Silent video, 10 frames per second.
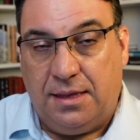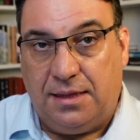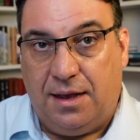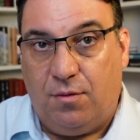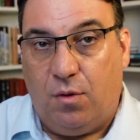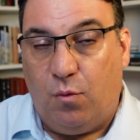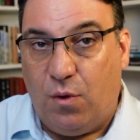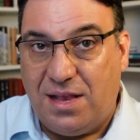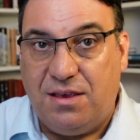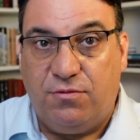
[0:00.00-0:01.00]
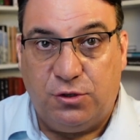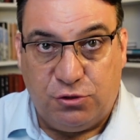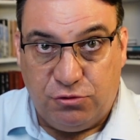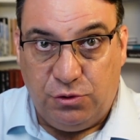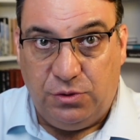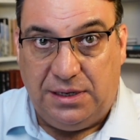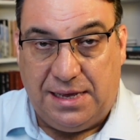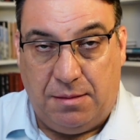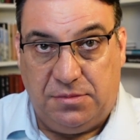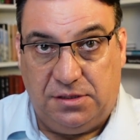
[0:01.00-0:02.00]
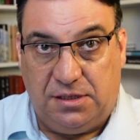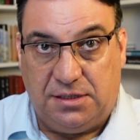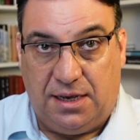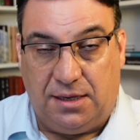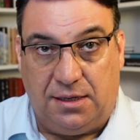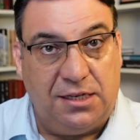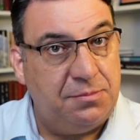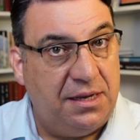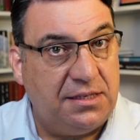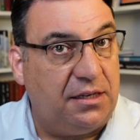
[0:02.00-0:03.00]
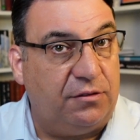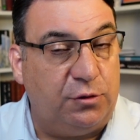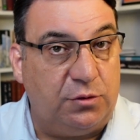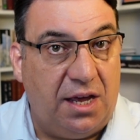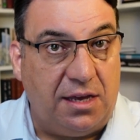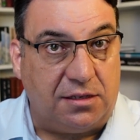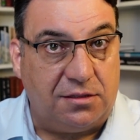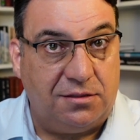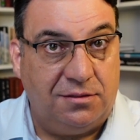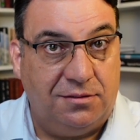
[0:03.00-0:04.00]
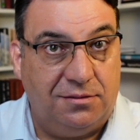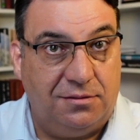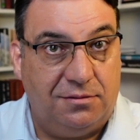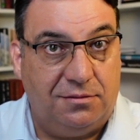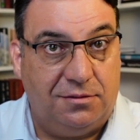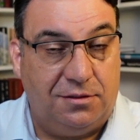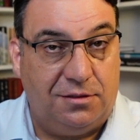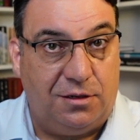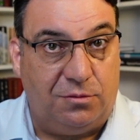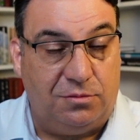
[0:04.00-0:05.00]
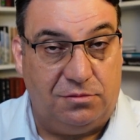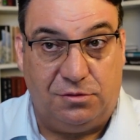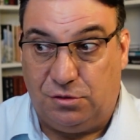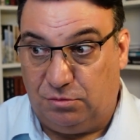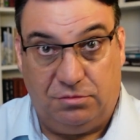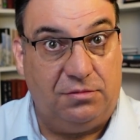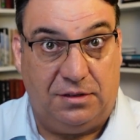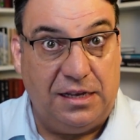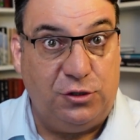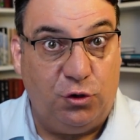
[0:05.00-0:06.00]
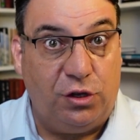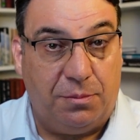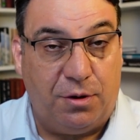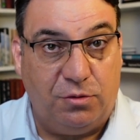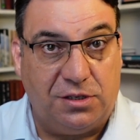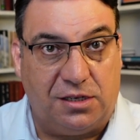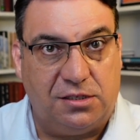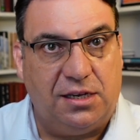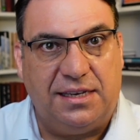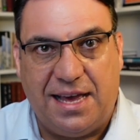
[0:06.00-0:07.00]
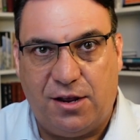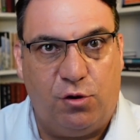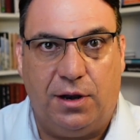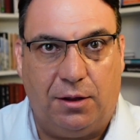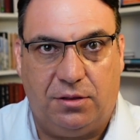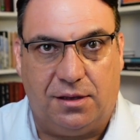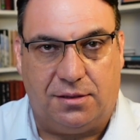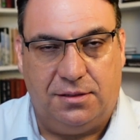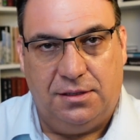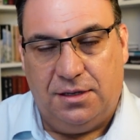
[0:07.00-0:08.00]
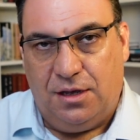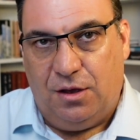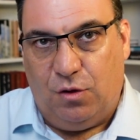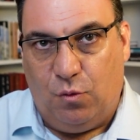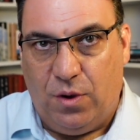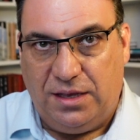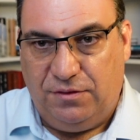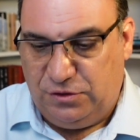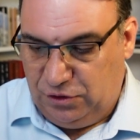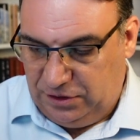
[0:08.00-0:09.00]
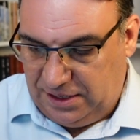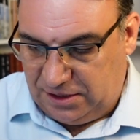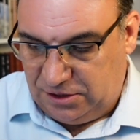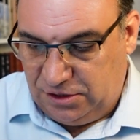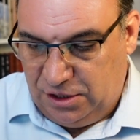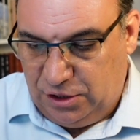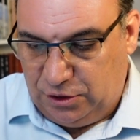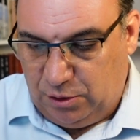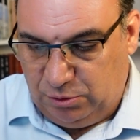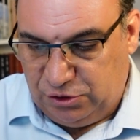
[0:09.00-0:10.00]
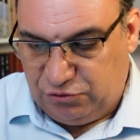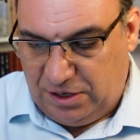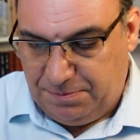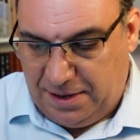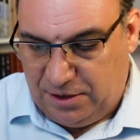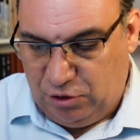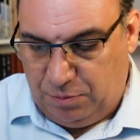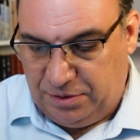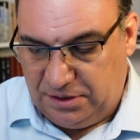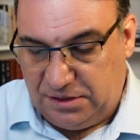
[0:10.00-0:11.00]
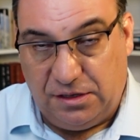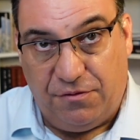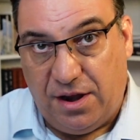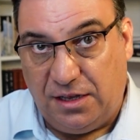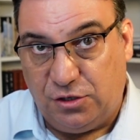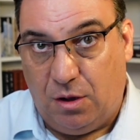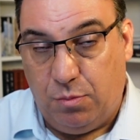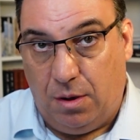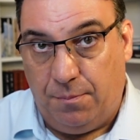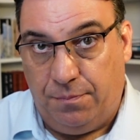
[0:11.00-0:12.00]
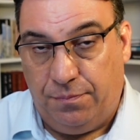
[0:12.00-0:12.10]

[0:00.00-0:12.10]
Now, when you've truly emptied the tank, and this may take a few days, so enjoy the process, get it all out there. When you've done this, go straight back up to the very top one